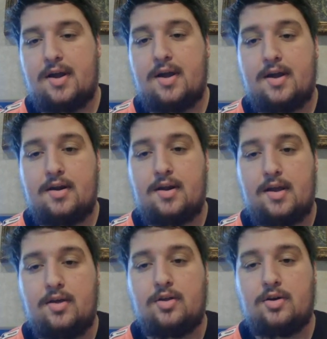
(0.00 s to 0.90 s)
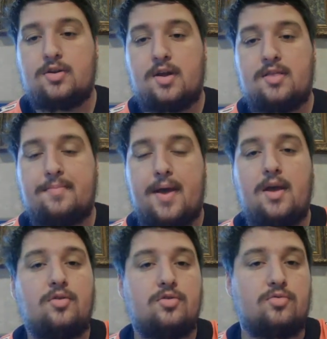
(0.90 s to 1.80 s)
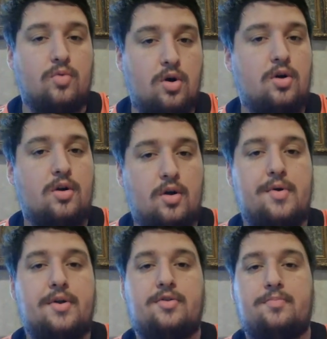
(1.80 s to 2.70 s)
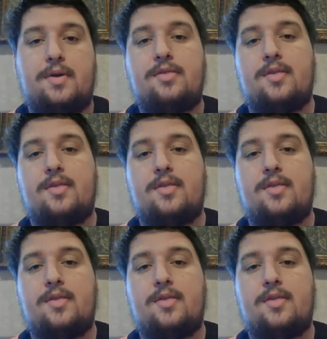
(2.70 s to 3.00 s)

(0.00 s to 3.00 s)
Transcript: and it looked like the Bengals were going to beat